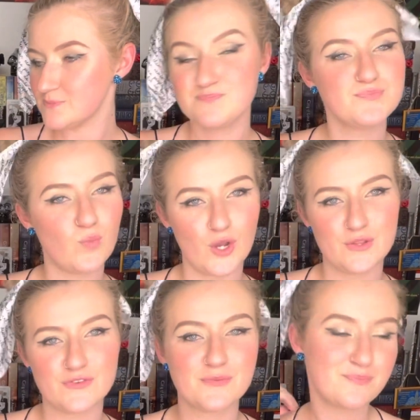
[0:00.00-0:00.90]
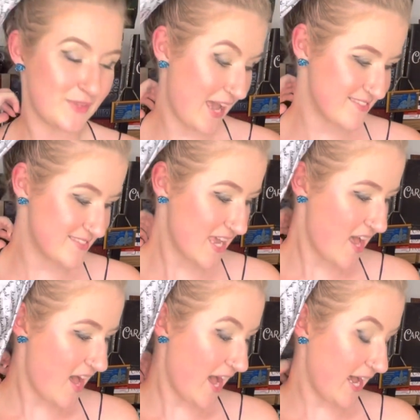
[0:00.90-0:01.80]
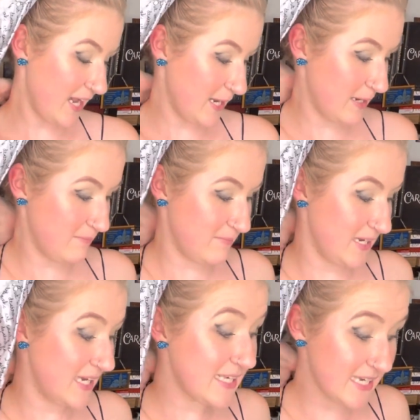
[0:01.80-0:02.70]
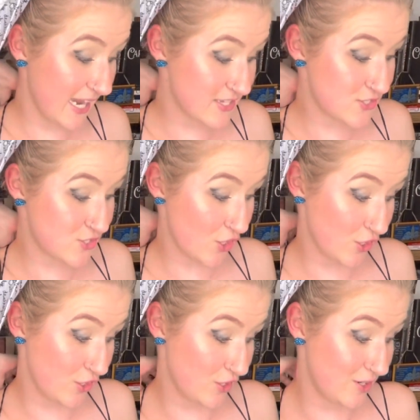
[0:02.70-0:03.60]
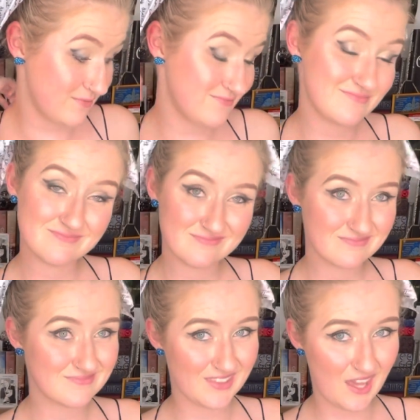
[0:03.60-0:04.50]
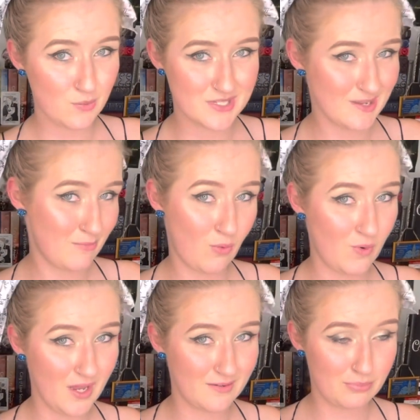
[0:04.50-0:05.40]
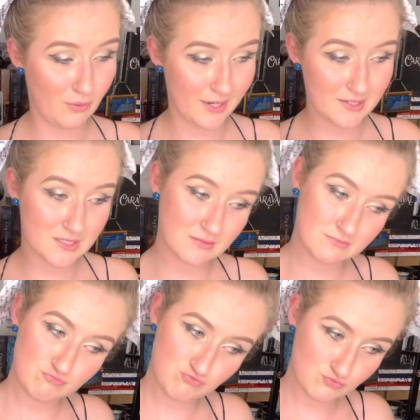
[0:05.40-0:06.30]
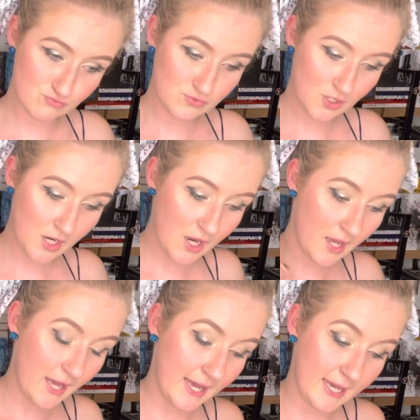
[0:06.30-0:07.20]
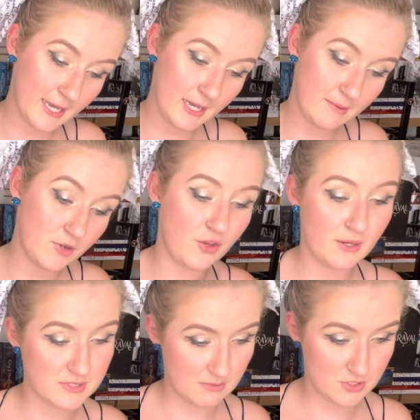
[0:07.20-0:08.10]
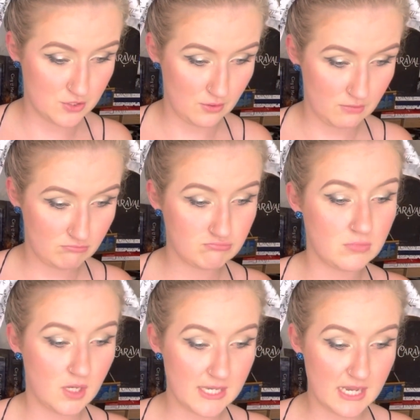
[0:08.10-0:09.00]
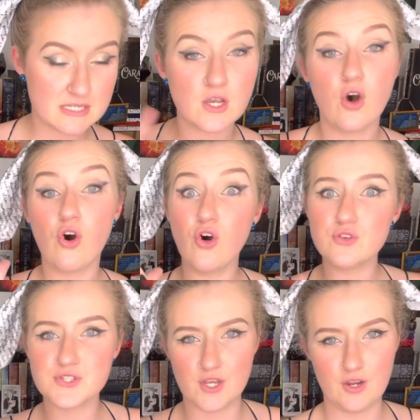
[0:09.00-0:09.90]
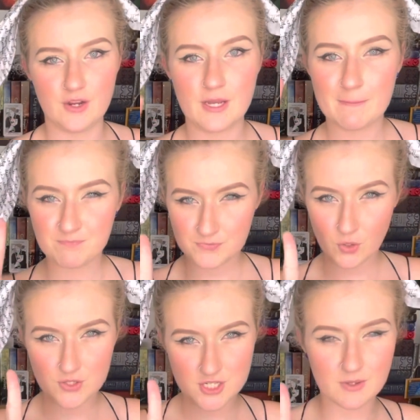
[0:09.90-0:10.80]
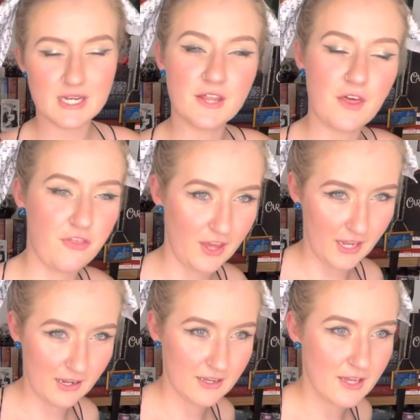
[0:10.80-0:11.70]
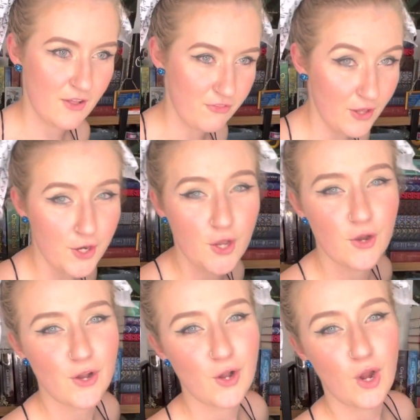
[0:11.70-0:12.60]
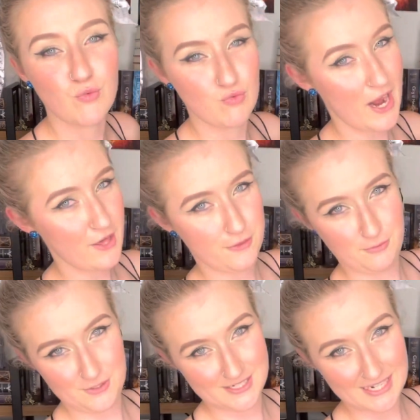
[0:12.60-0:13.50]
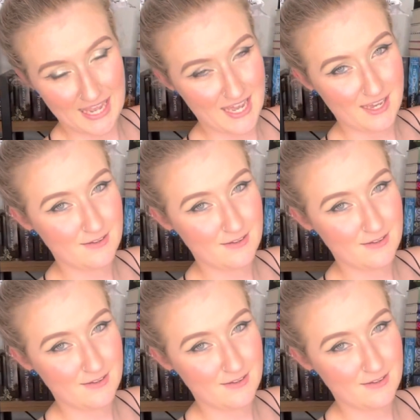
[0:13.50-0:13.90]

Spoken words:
Words, yes. Yeah, so that was number 1 point. No, that was number 2. Yes. Also another thing that Wrath wouldn't care